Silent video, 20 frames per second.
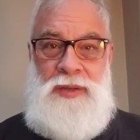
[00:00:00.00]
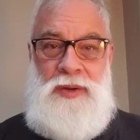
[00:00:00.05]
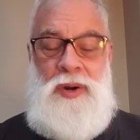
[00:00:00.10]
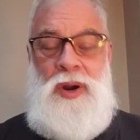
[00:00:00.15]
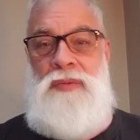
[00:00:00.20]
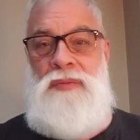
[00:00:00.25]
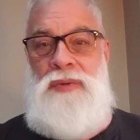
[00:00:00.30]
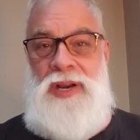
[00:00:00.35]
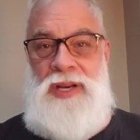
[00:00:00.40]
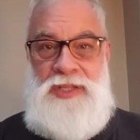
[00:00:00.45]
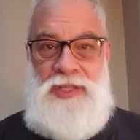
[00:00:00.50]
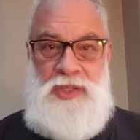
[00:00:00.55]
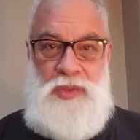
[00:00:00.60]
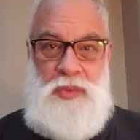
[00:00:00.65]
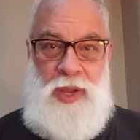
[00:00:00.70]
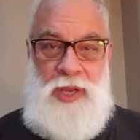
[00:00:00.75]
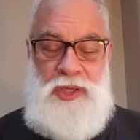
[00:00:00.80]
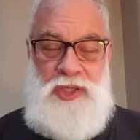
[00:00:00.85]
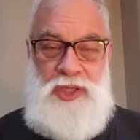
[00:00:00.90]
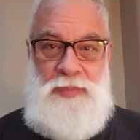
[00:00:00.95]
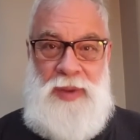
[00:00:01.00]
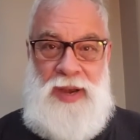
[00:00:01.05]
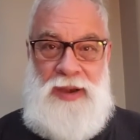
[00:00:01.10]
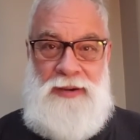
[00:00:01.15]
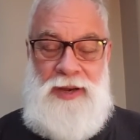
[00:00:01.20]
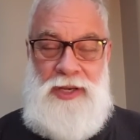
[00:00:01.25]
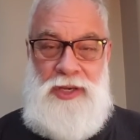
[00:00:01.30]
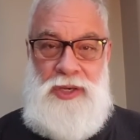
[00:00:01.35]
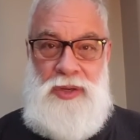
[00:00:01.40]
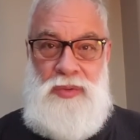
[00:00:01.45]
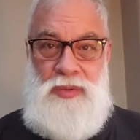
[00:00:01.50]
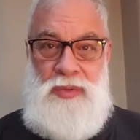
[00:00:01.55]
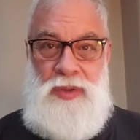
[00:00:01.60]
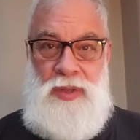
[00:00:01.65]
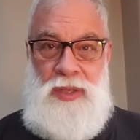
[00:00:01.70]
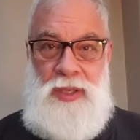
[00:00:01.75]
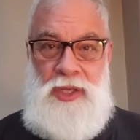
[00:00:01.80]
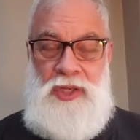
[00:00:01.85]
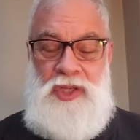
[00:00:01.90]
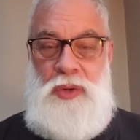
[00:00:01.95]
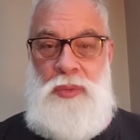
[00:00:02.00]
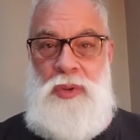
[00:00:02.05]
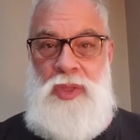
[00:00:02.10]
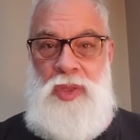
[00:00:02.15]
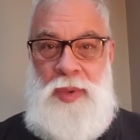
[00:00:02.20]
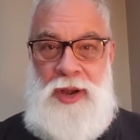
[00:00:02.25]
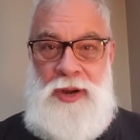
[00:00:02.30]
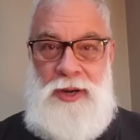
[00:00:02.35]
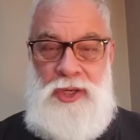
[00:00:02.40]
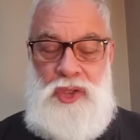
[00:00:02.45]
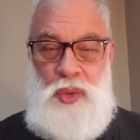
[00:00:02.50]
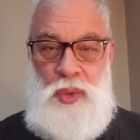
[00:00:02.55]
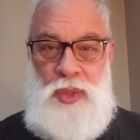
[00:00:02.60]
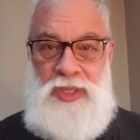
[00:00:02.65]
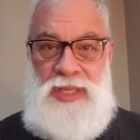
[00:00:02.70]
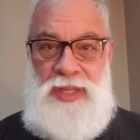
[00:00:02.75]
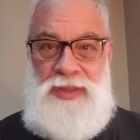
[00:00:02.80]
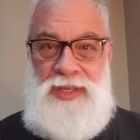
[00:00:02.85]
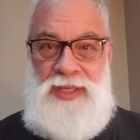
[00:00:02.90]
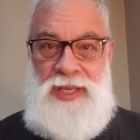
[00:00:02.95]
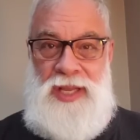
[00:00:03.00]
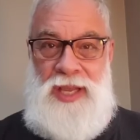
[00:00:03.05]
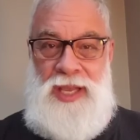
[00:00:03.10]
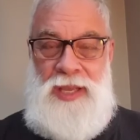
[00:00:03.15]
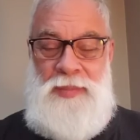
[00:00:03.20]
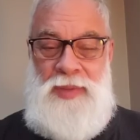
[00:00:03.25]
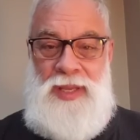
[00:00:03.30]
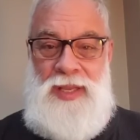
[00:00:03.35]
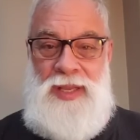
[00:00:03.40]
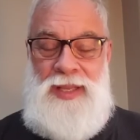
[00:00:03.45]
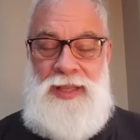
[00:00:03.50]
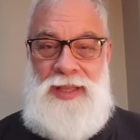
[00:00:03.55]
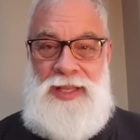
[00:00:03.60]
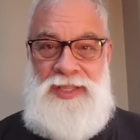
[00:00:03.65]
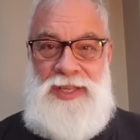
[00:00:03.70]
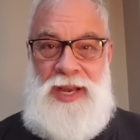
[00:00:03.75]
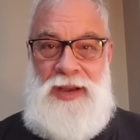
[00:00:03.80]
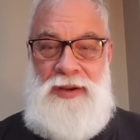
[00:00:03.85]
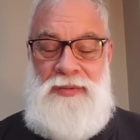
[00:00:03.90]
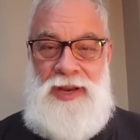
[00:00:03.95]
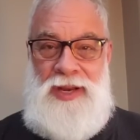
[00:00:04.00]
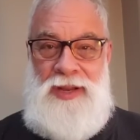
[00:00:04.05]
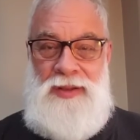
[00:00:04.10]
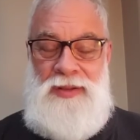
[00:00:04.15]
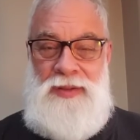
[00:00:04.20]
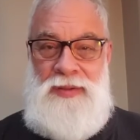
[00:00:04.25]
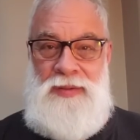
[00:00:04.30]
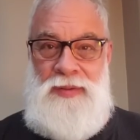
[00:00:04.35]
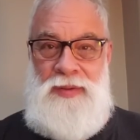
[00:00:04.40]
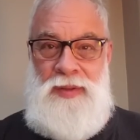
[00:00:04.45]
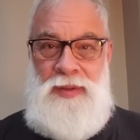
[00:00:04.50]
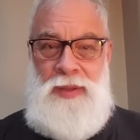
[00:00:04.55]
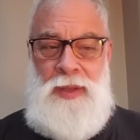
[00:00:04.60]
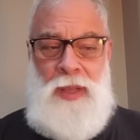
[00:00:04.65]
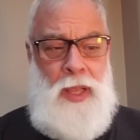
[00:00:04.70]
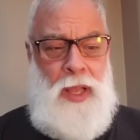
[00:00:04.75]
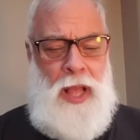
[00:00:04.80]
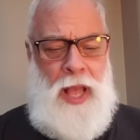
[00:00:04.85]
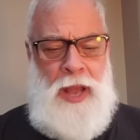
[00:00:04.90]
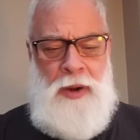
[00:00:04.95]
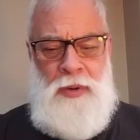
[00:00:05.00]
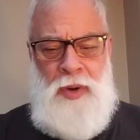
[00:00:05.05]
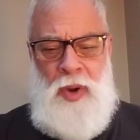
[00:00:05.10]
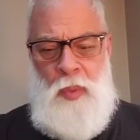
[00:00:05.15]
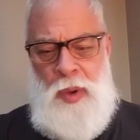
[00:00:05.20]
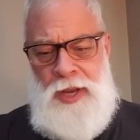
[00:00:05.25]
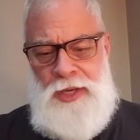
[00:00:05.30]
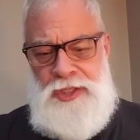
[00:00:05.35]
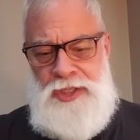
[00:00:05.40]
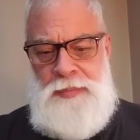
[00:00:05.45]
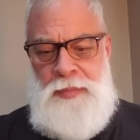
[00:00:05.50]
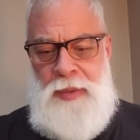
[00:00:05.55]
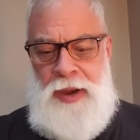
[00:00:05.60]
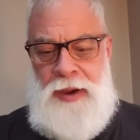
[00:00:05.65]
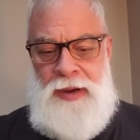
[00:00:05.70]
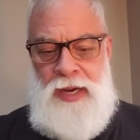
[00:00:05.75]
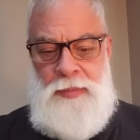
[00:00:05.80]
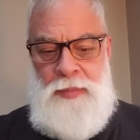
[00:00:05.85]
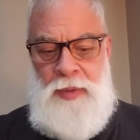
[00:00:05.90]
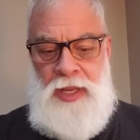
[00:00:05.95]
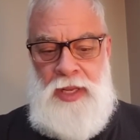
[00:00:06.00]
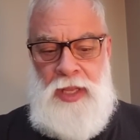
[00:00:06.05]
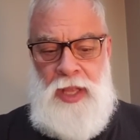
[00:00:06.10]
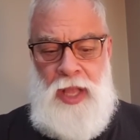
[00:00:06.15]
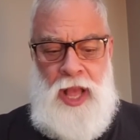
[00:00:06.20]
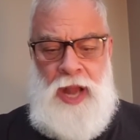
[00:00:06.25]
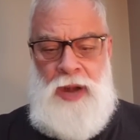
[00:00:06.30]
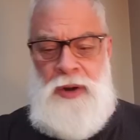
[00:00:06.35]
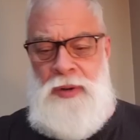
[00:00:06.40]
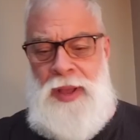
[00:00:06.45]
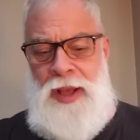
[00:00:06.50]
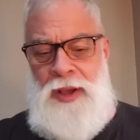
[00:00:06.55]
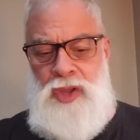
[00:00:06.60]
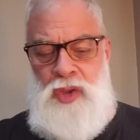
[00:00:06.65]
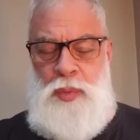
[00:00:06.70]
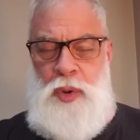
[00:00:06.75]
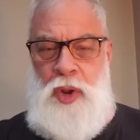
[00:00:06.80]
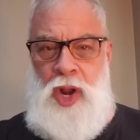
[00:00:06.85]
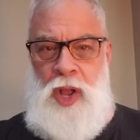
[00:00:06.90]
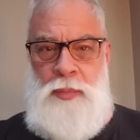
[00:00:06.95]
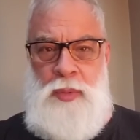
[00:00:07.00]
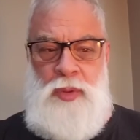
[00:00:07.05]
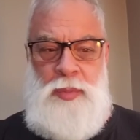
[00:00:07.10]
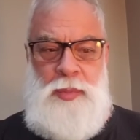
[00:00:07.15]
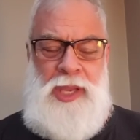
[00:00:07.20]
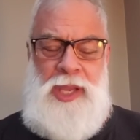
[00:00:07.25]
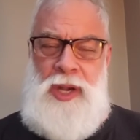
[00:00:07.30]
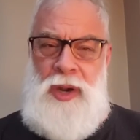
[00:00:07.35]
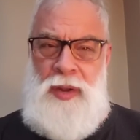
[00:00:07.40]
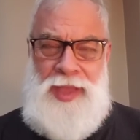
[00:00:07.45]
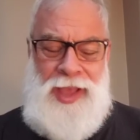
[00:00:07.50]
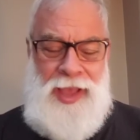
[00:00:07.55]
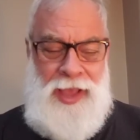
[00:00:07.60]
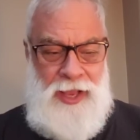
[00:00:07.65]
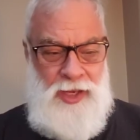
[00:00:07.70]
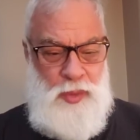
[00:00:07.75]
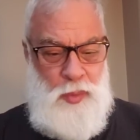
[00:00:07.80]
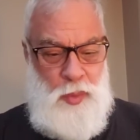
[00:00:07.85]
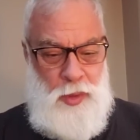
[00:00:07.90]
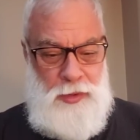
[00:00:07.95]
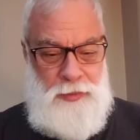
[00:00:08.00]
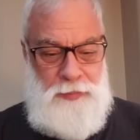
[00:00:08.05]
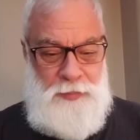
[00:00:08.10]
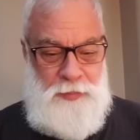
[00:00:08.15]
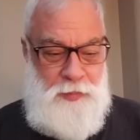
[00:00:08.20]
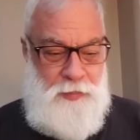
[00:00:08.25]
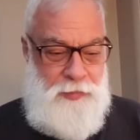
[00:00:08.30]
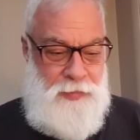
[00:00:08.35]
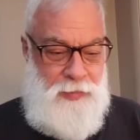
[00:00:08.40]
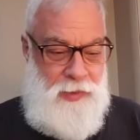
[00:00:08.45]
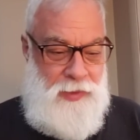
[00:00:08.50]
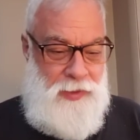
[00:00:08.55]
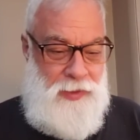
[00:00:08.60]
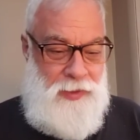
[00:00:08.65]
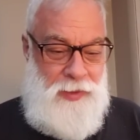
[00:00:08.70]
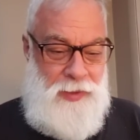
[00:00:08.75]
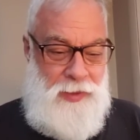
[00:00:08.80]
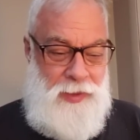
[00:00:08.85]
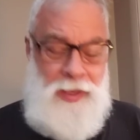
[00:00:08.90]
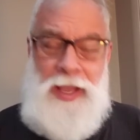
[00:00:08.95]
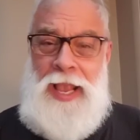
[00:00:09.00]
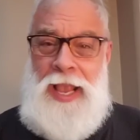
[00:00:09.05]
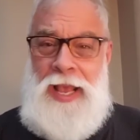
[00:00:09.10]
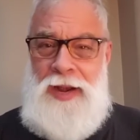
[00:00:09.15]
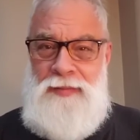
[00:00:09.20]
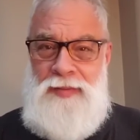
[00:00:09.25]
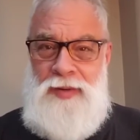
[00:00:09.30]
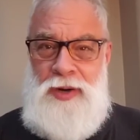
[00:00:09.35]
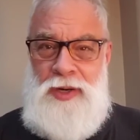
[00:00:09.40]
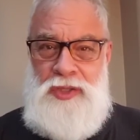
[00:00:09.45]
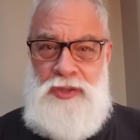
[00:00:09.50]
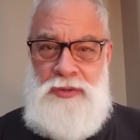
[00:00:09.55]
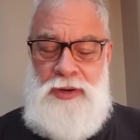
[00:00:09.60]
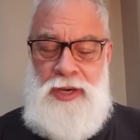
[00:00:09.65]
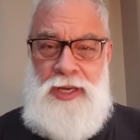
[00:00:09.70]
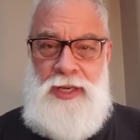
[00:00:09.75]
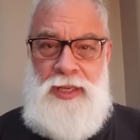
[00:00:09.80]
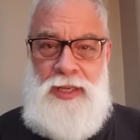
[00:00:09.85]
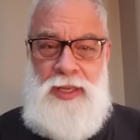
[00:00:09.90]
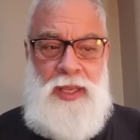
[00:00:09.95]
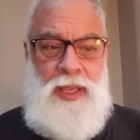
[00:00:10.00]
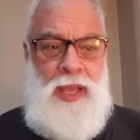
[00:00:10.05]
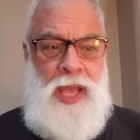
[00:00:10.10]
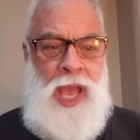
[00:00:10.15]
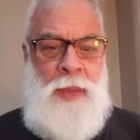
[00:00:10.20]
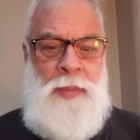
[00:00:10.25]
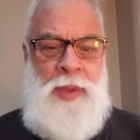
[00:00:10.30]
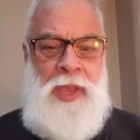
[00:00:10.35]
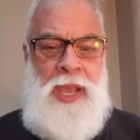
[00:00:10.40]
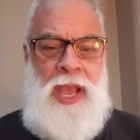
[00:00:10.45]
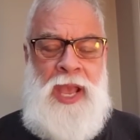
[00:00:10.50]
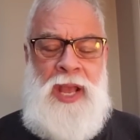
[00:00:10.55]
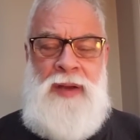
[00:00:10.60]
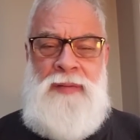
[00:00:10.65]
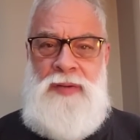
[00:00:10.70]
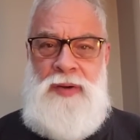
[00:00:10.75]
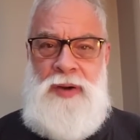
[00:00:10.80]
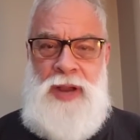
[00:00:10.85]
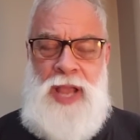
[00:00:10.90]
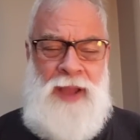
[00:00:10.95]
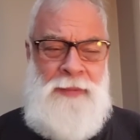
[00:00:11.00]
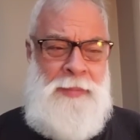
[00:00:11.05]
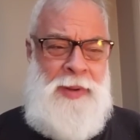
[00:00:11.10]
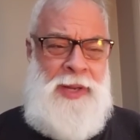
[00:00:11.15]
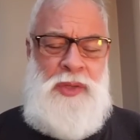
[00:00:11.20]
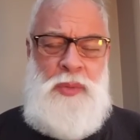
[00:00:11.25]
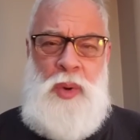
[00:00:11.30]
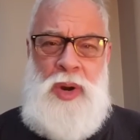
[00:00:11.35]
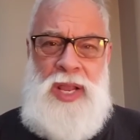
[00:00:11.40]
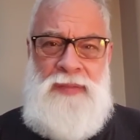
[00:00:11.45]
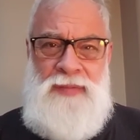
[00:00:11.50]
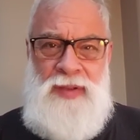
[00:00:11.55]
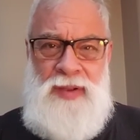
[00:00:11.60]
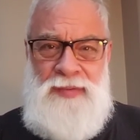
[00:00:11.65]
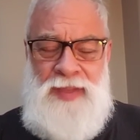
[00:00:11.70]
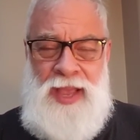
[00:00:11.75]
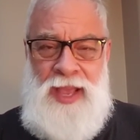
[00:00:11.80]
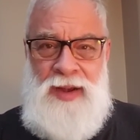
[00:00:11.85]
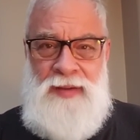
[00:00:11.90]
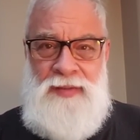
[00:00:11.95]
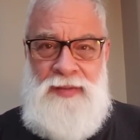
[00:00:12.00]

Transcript: There are reasons why she married you, because you were the better choice at the time. Let's get real. I don't know why she married me. I don't know how you put up with me. You know, the annual anniversary. Happy 25th